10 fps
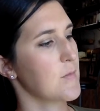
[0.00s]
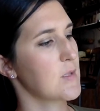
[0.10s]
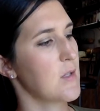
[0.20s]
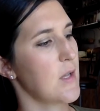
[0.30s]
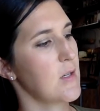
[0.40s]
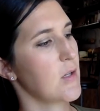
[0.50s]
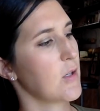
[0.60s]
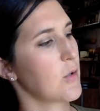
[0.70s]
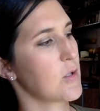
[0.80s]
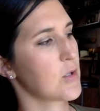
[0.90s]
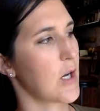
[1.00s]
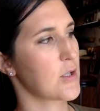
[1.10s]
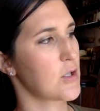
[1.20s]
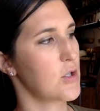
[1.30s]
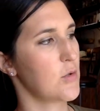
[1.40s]
So then you're going to go to
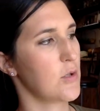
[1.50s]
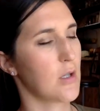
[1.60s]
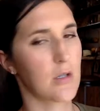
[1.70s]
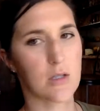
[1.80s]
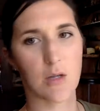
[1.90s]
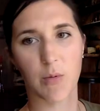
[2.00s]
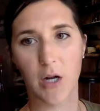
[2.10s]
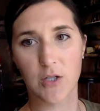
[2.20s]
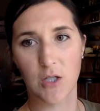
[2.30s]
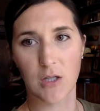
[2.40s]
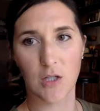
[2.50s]
Scratch Junior, to the project